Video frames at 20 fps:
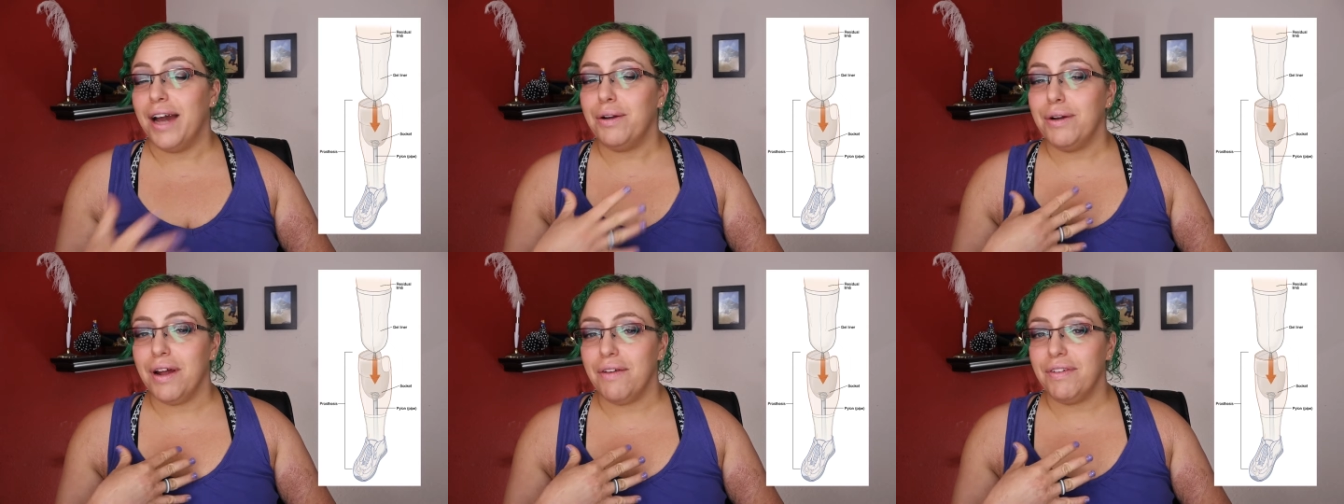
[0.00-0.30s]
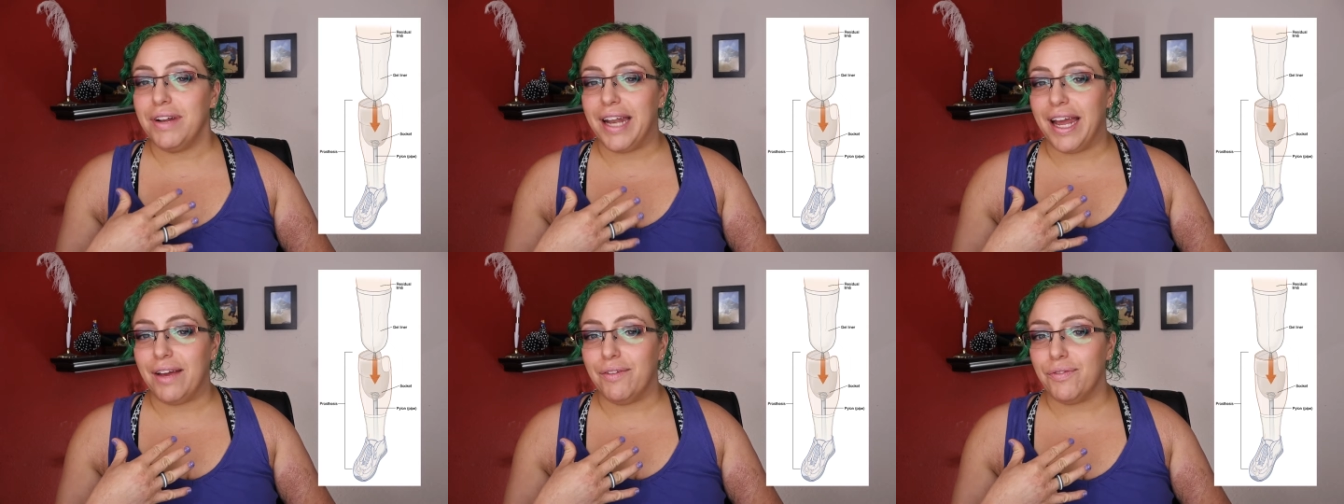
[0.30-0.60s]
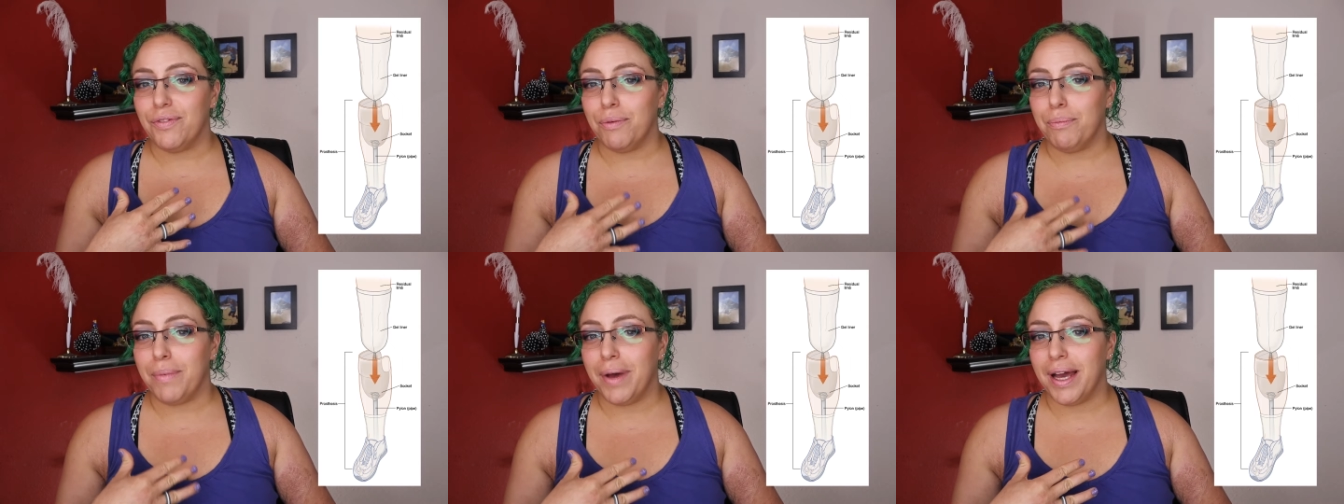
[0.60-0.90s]
I don't have a name
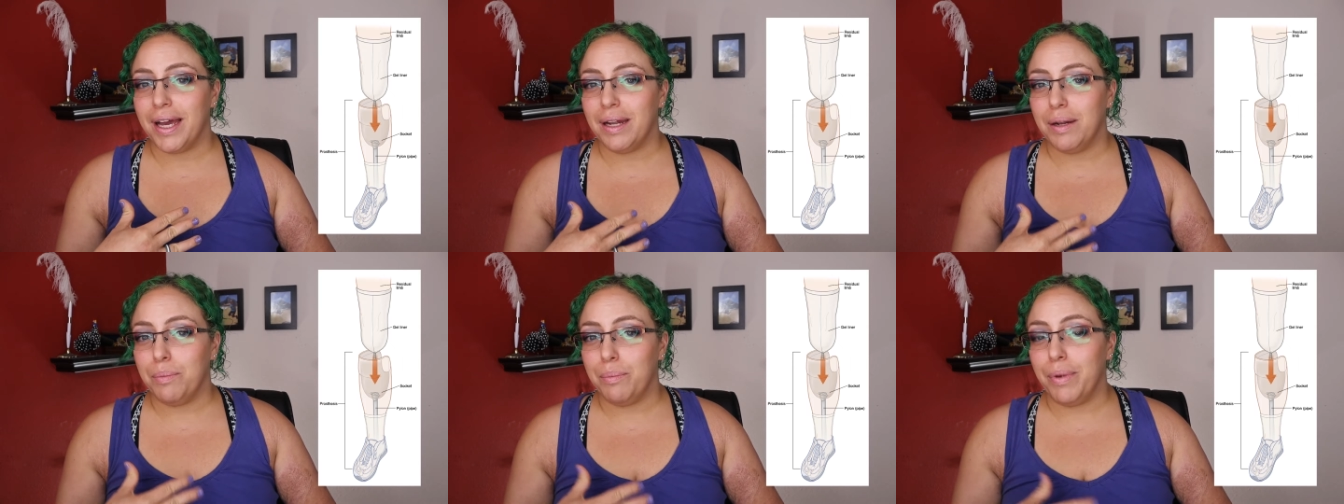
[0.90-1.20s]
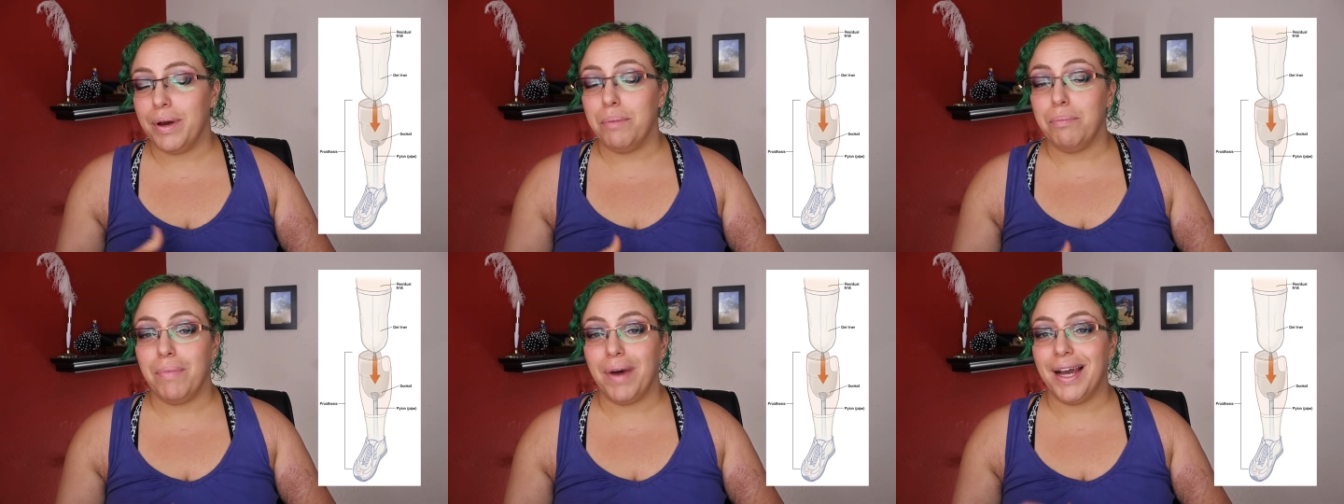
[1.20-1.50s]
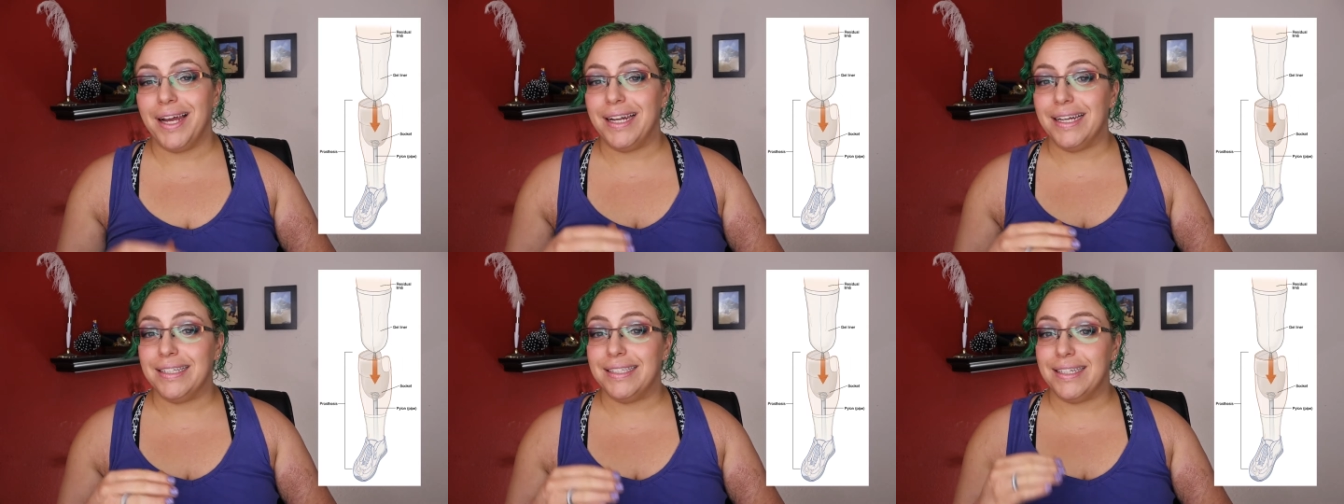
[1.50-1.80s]
for mine, but
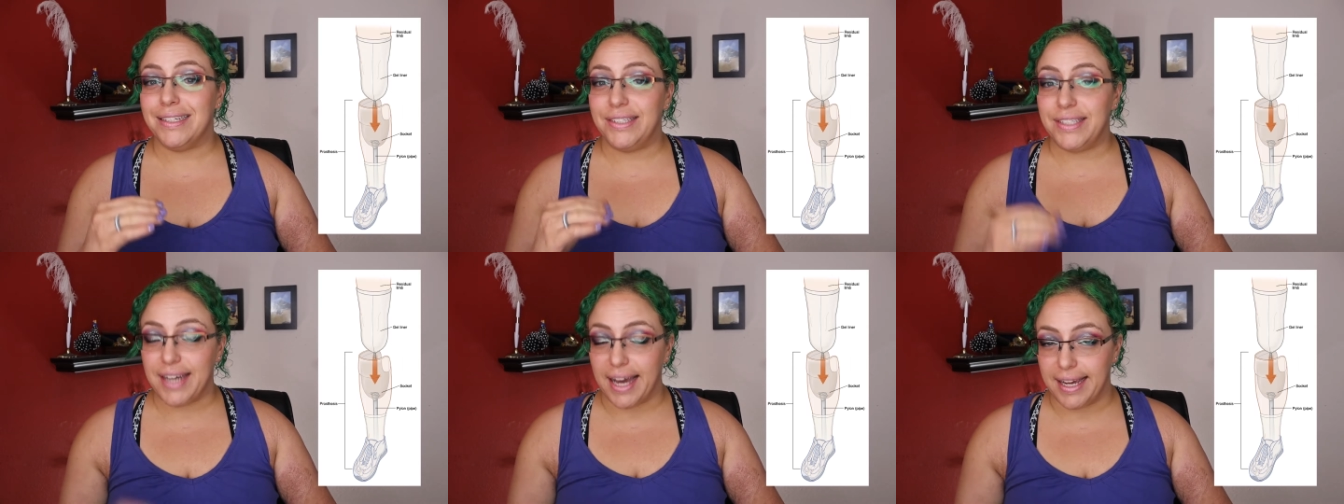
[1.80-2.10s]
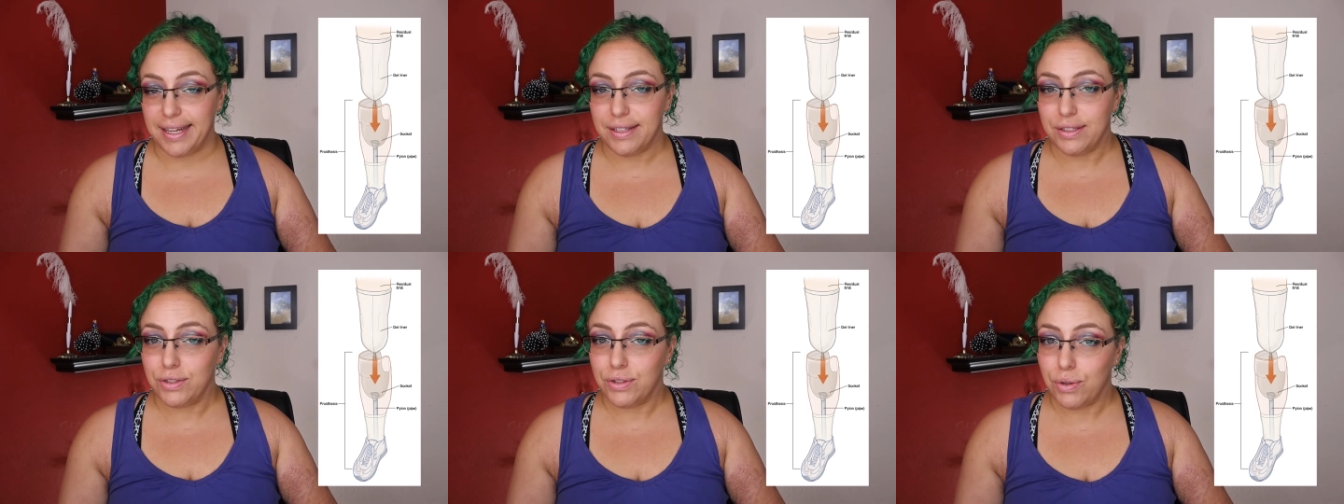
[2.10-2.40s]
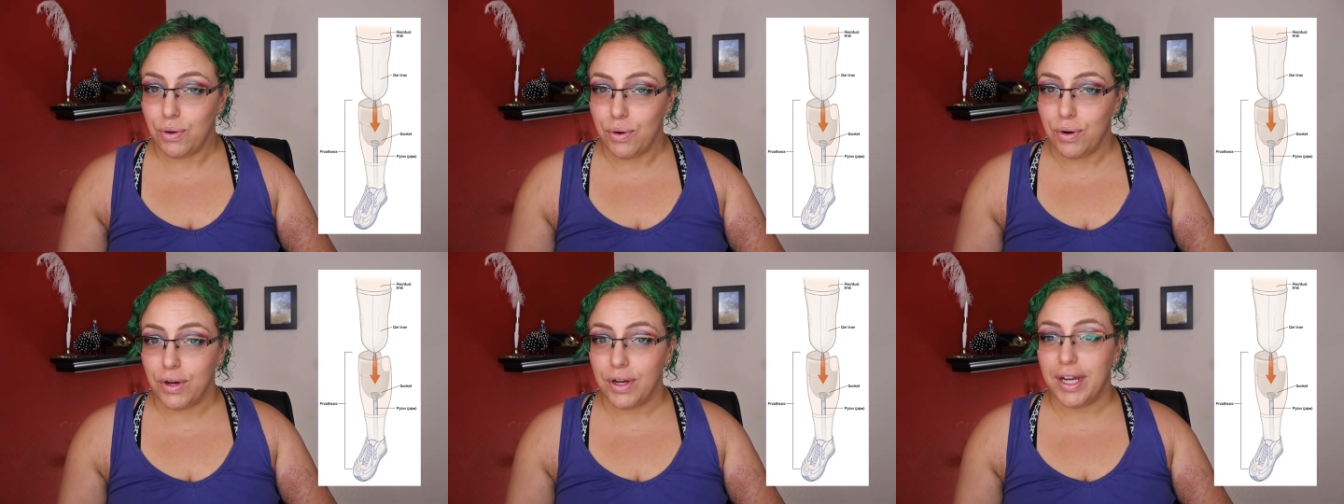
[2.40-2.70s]
mine is a
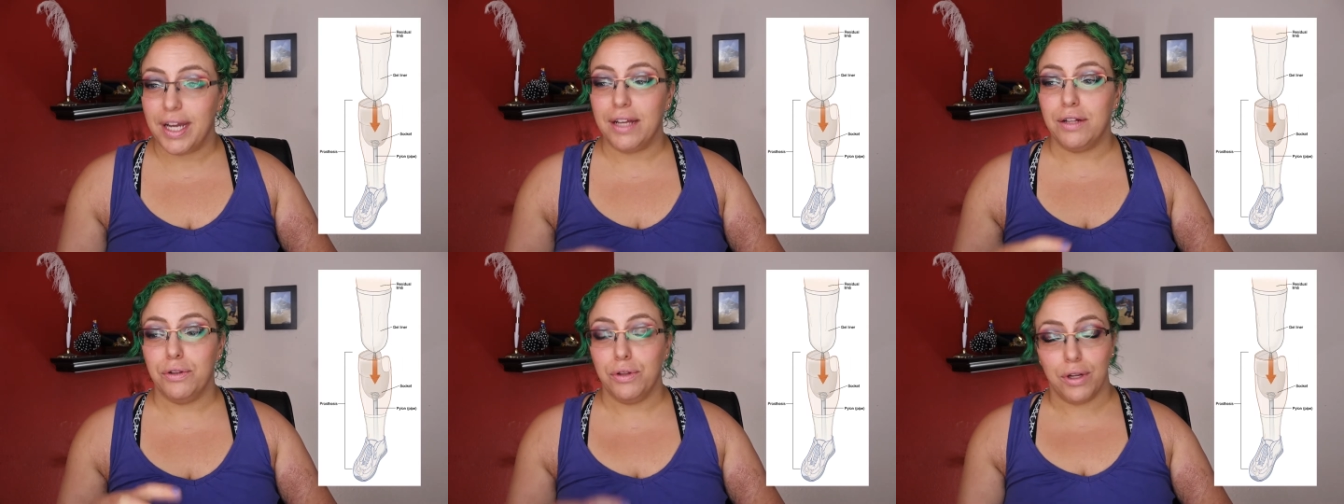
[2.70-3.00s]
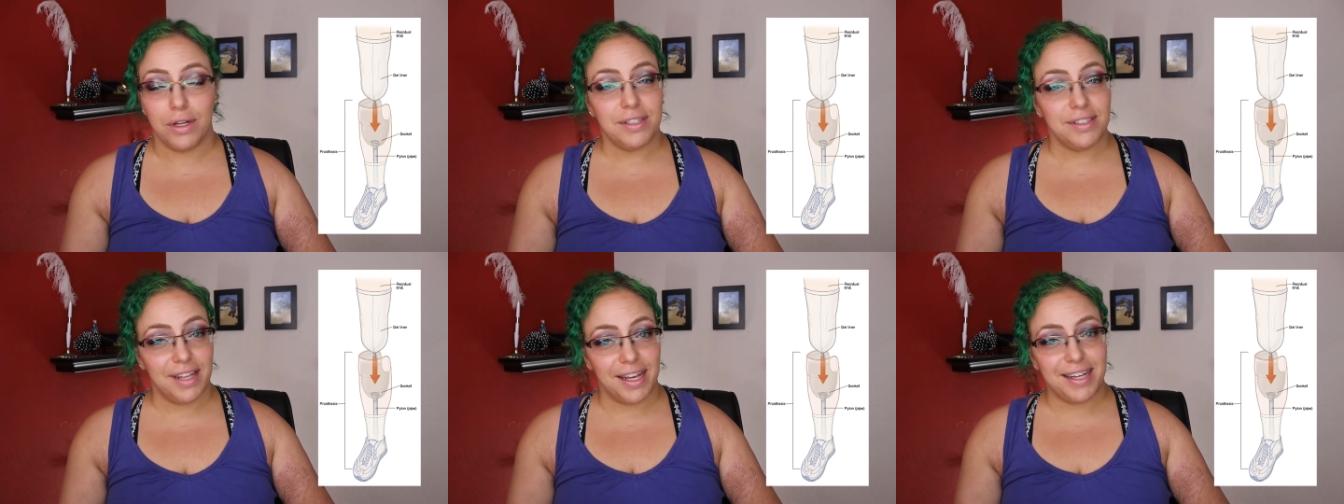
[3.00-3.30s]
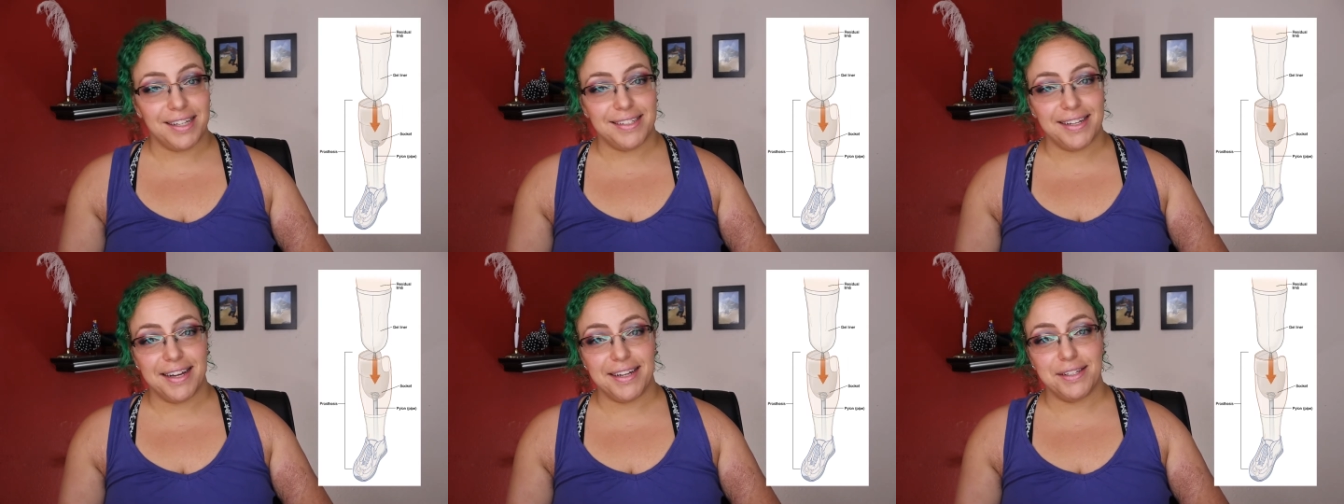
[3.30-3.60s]
dinosaur. It looks
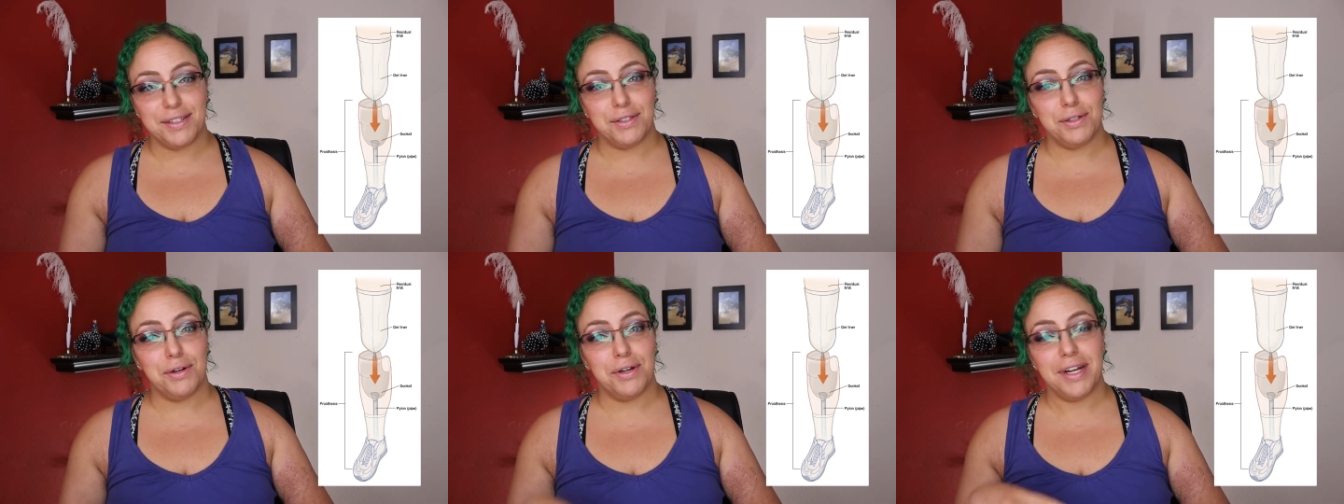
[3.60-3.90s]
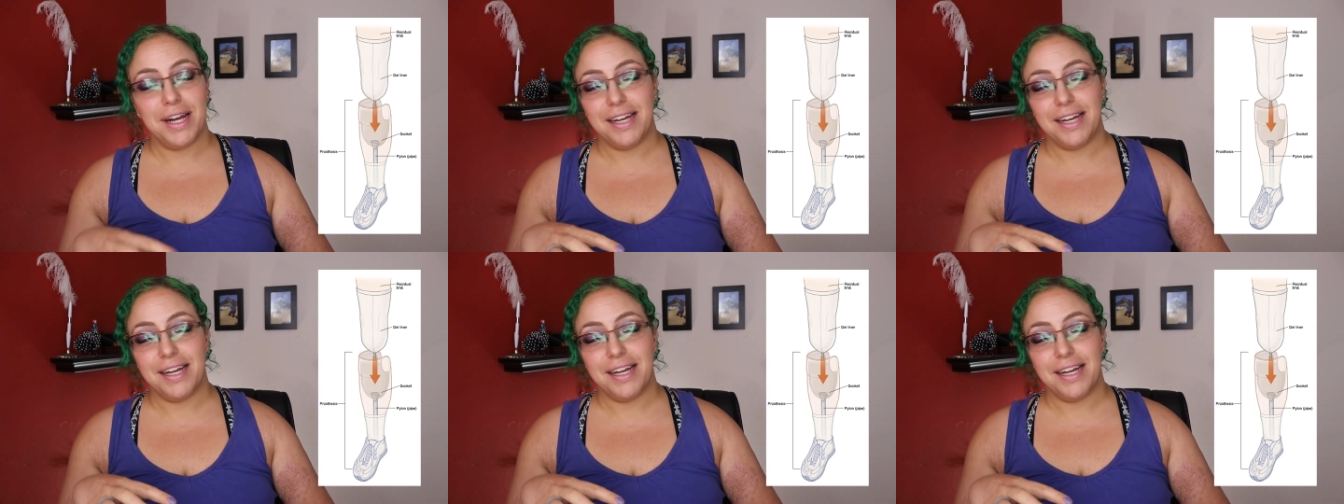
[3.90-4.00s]
like a dinosaur.